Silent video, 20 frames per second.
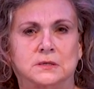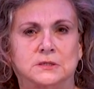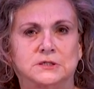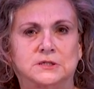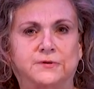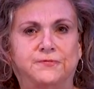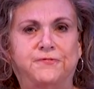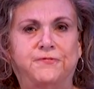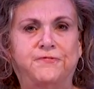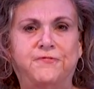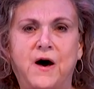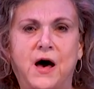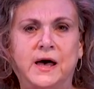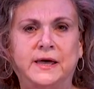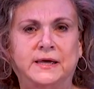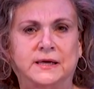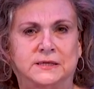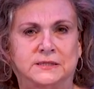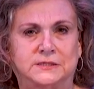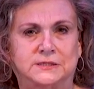
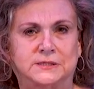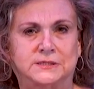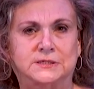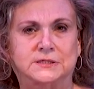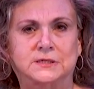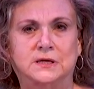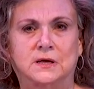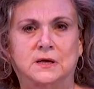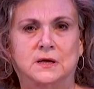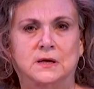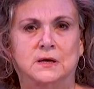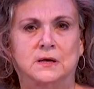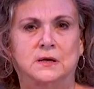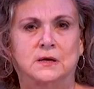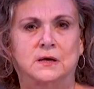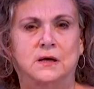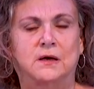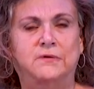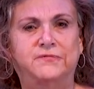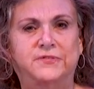defiance
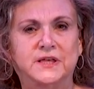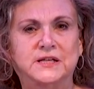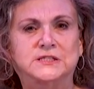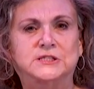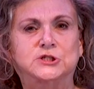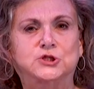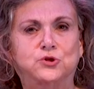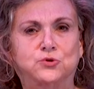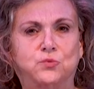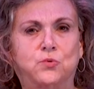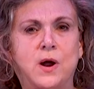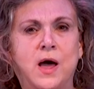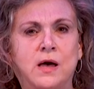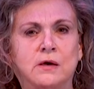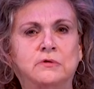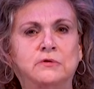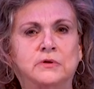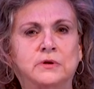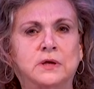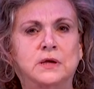of this
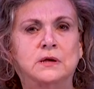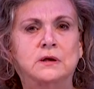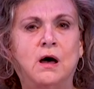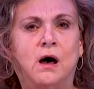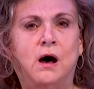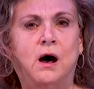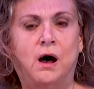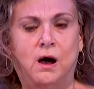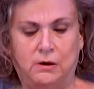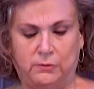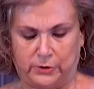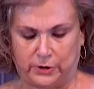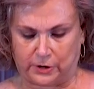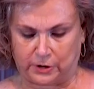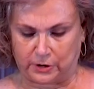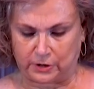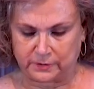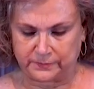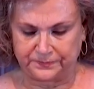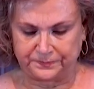surrounding
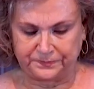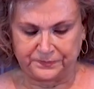horror,